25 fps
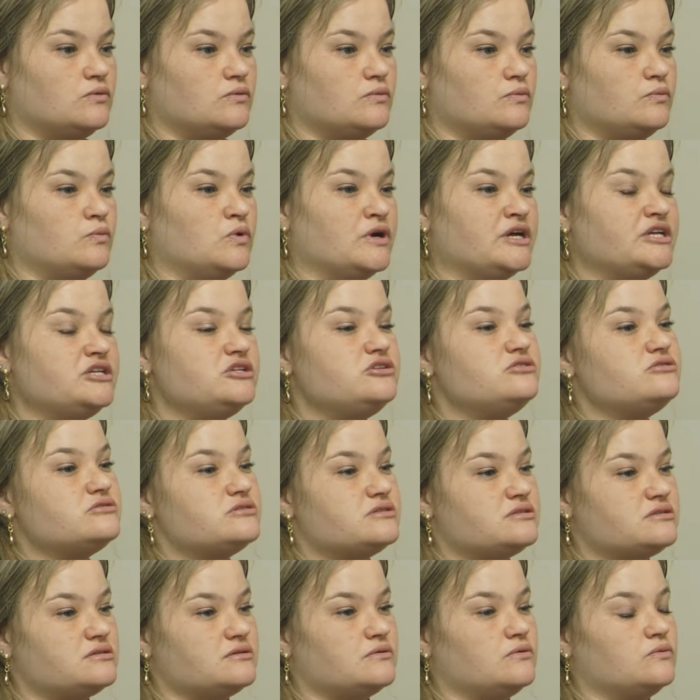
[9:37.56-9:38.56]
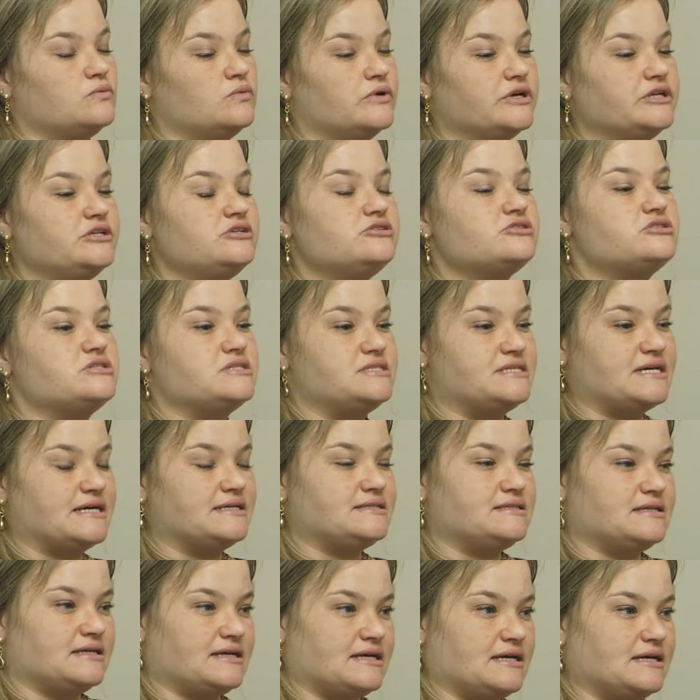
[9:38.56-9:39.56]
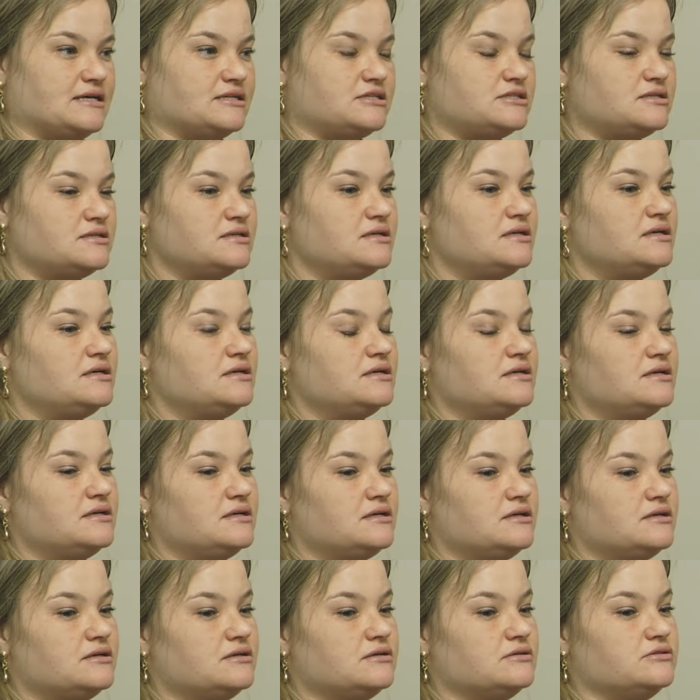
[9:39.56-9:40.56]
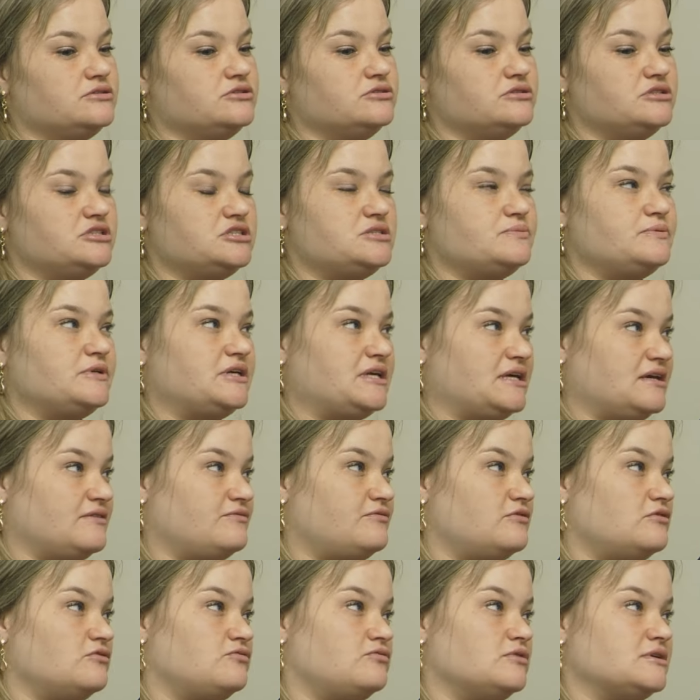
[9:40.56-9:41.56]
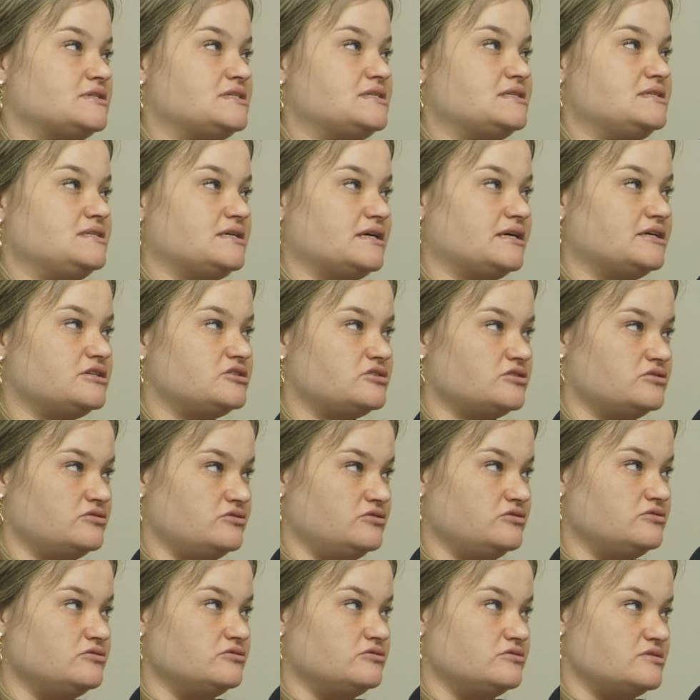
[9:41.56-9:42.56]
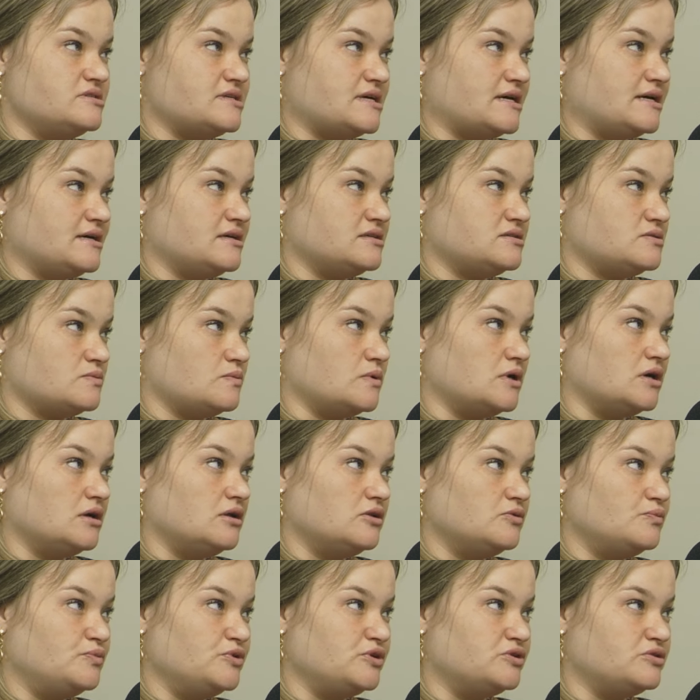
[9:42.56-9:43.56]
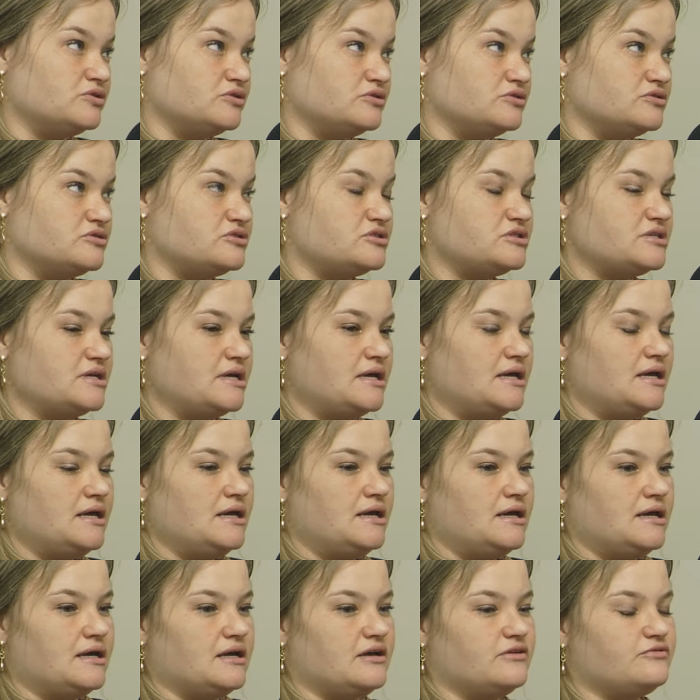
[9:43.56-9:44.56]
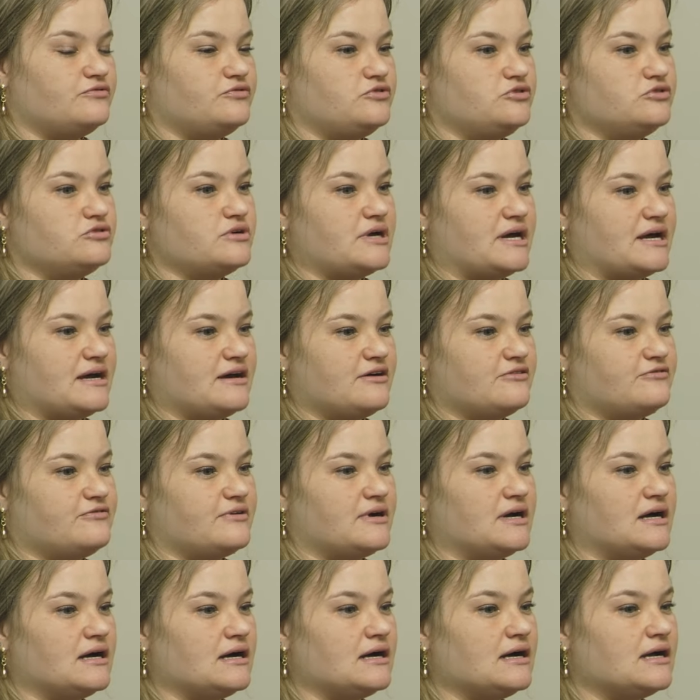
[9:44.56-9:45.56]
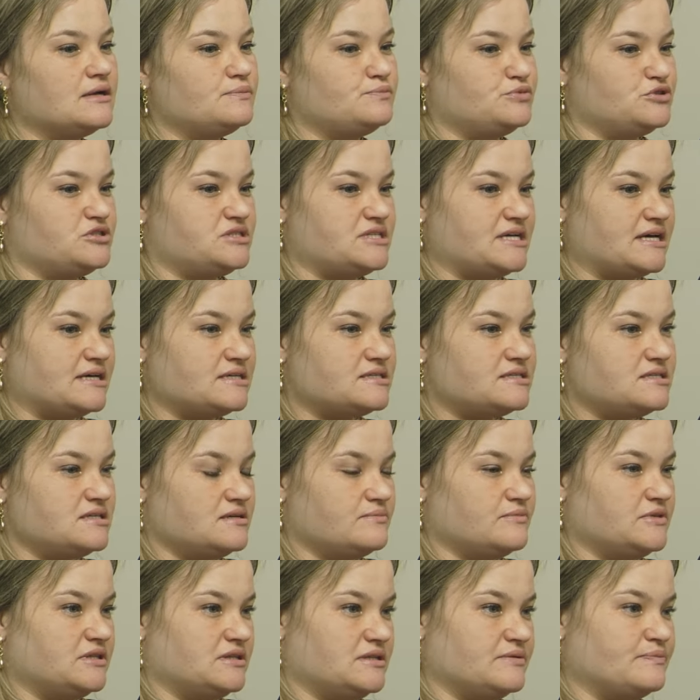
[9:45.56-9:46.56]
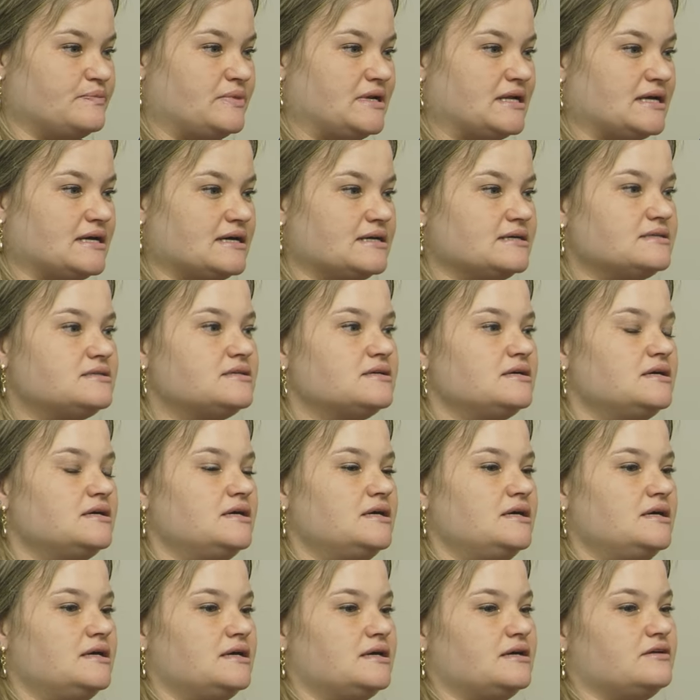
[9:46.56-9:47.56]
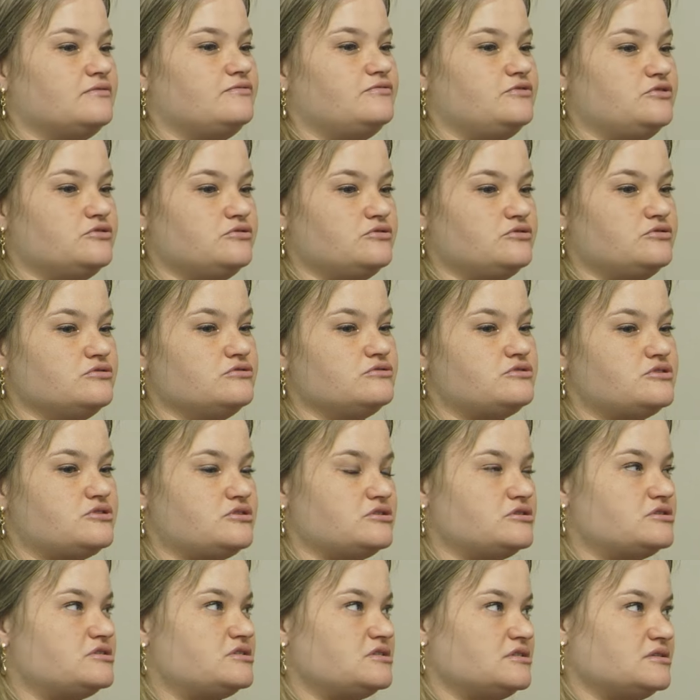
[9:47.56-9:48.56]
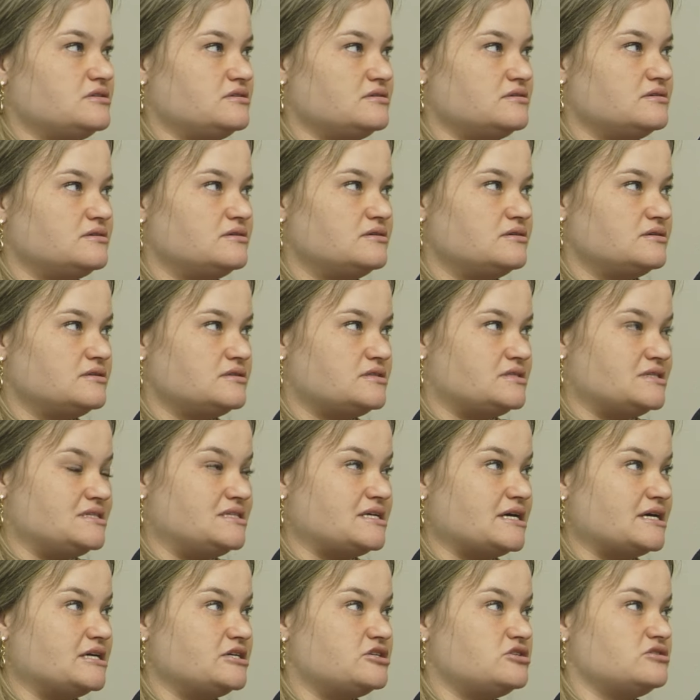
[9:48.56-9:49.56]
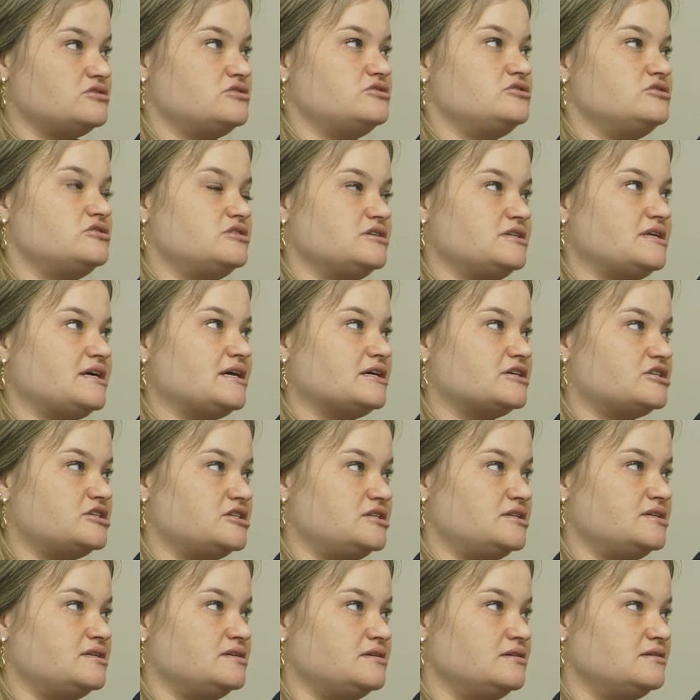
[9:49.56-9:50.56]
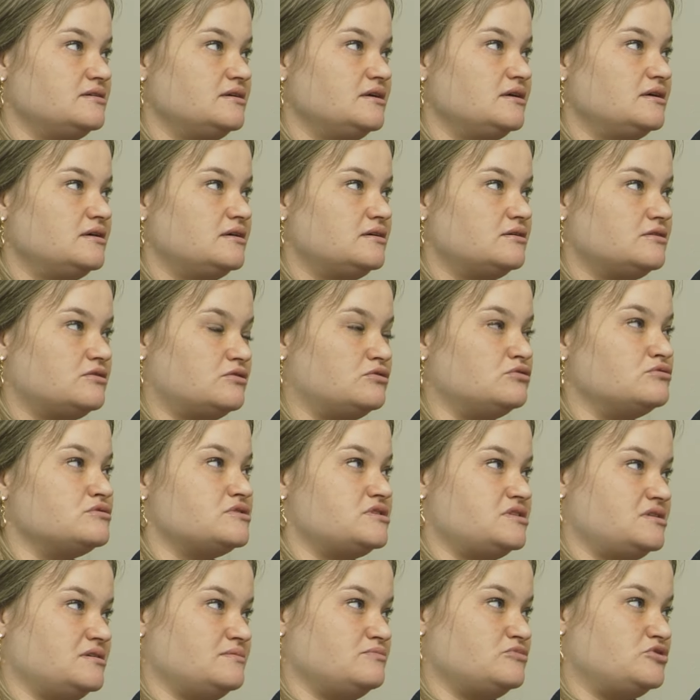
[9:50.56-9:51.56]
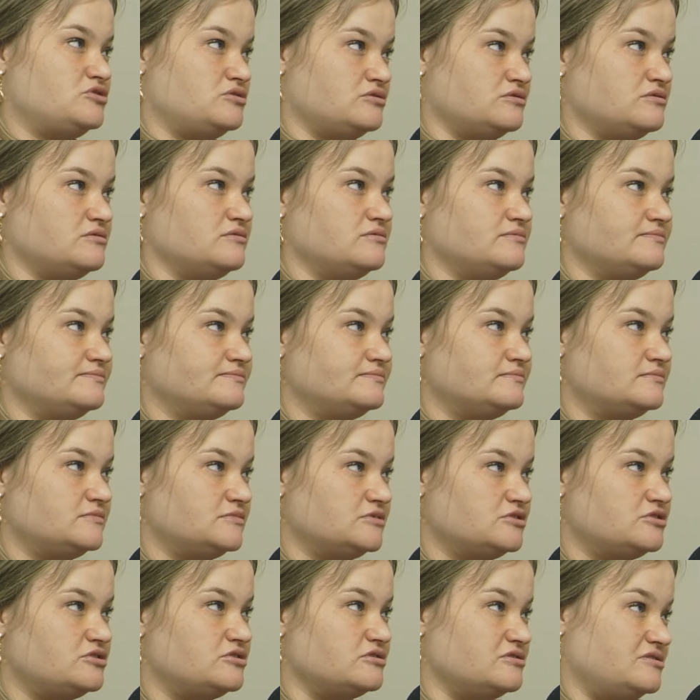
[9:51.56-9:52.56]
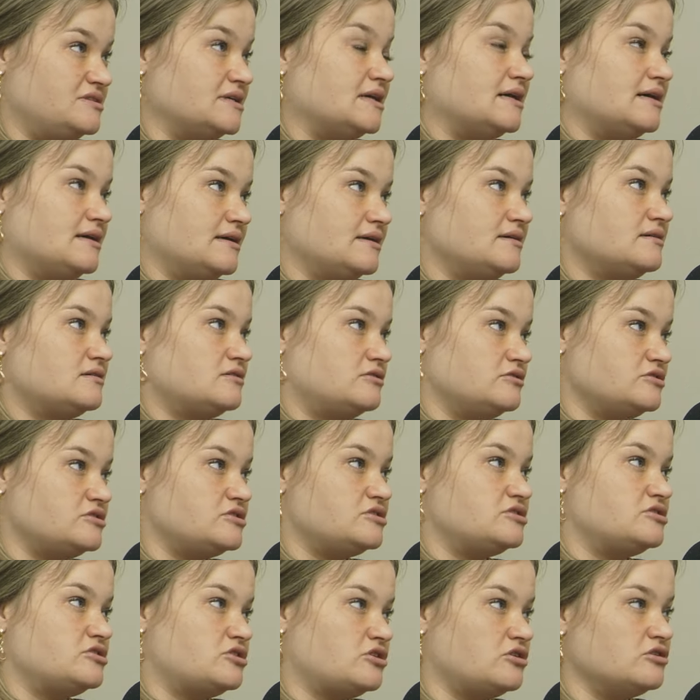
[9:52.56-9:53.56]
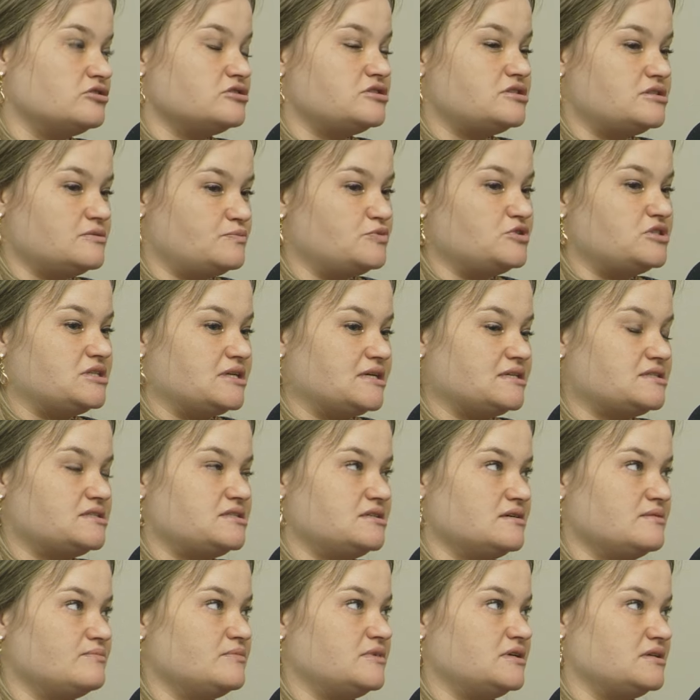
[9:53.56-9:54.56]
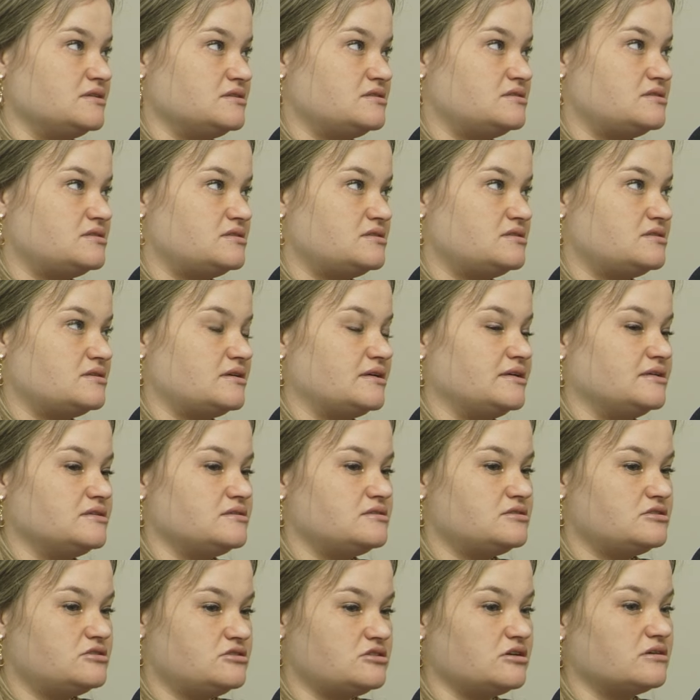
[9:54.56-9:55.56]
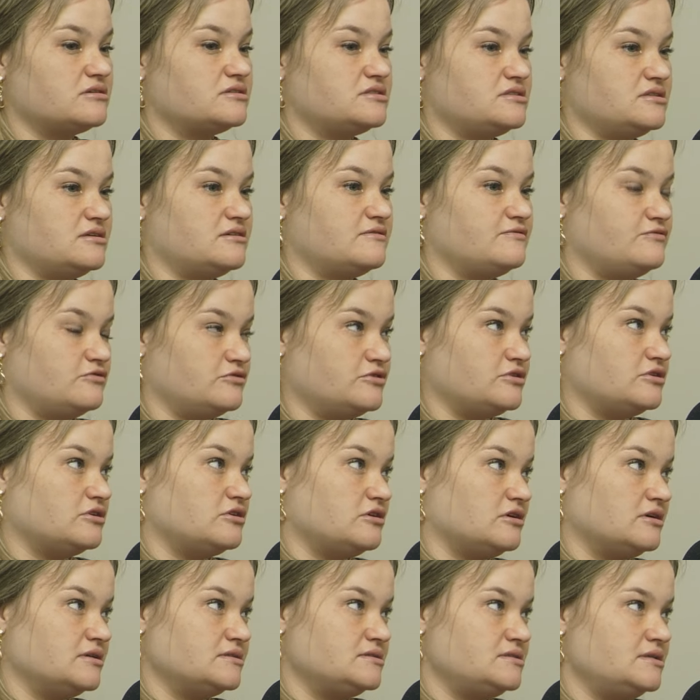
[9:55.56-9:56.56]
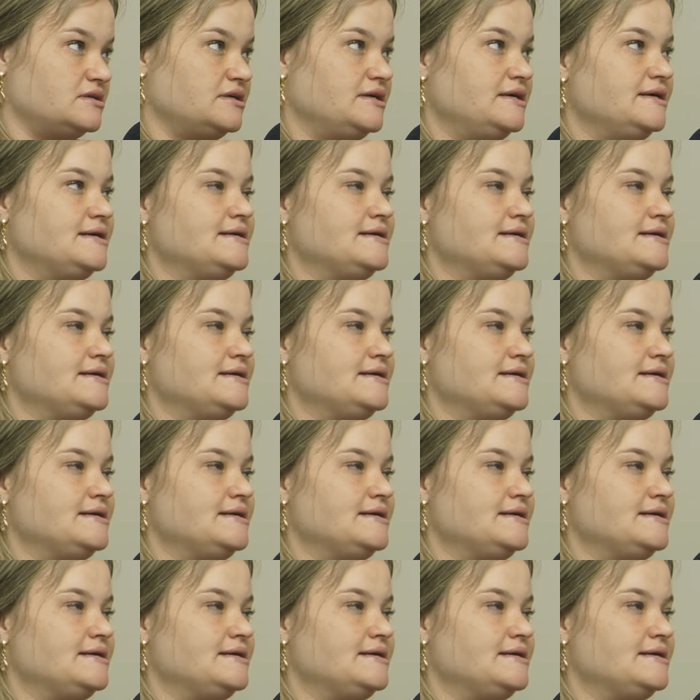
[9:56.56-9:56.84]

when you sedate the cat, you need to be careful of what sedation you use as well, because if you have high potassium in the blood, if you use certain sedations, you can actually cause them to to die because the potassium is toxic for the heart.